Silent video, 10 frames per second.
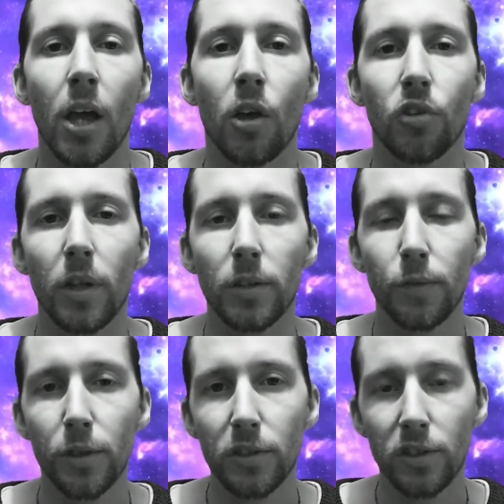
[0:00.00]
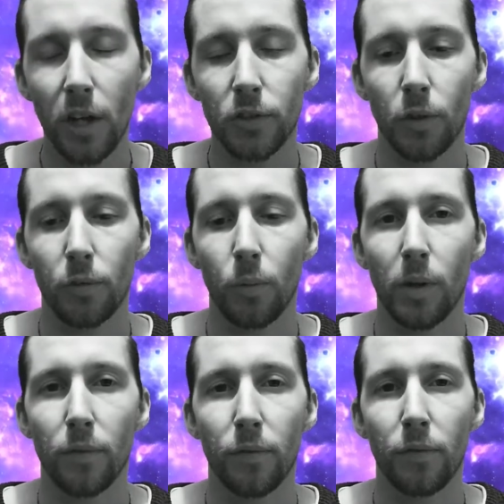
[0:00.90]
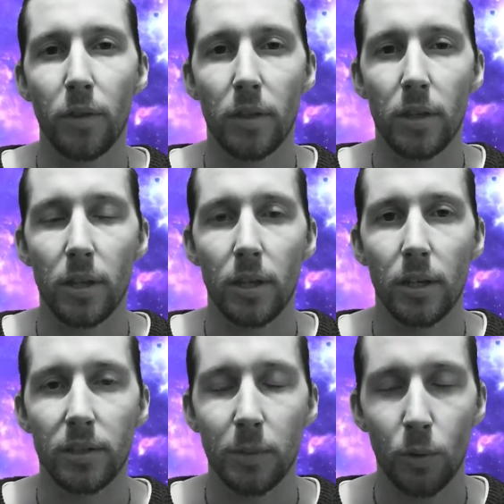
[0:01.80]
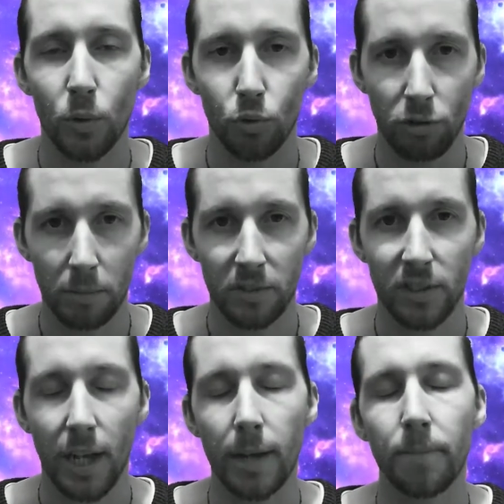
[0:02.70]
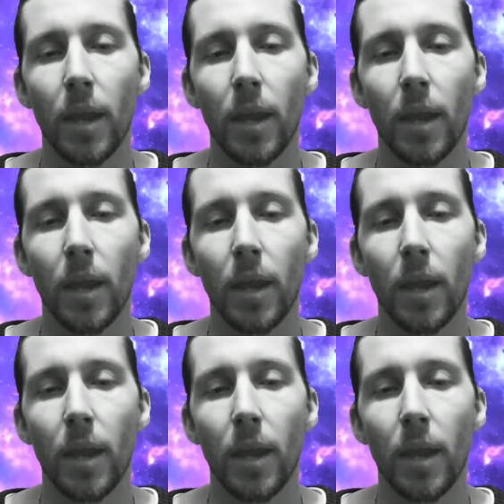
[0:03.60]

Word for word: So let's first start off with the typical dream state.